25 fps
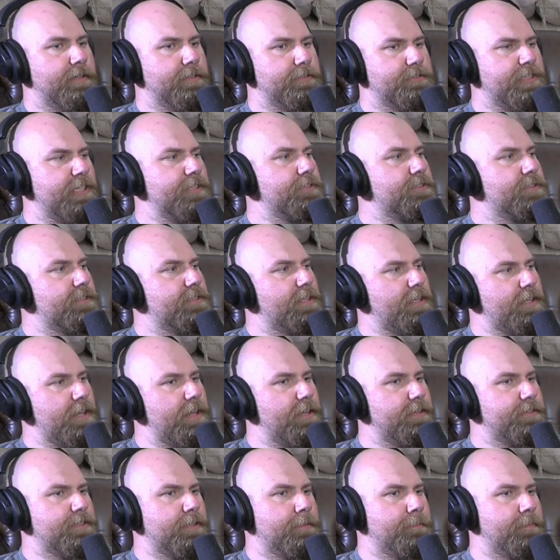say
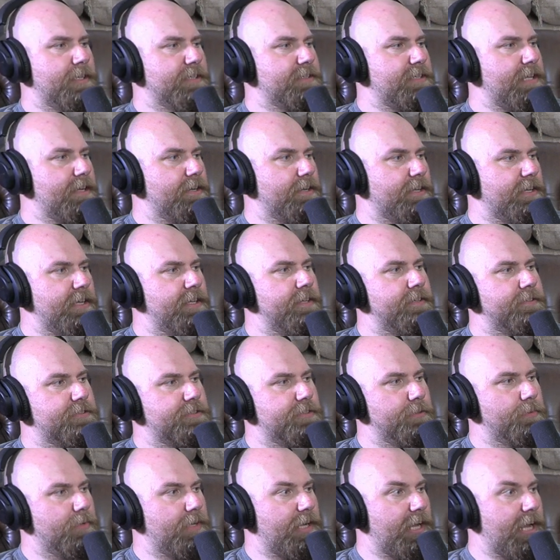that something like that again and
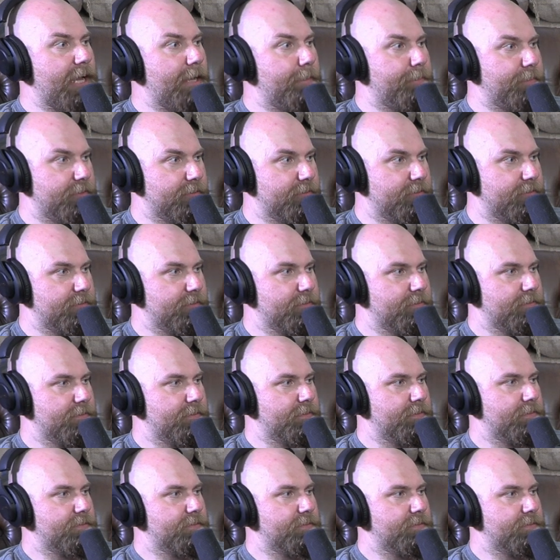see what happens.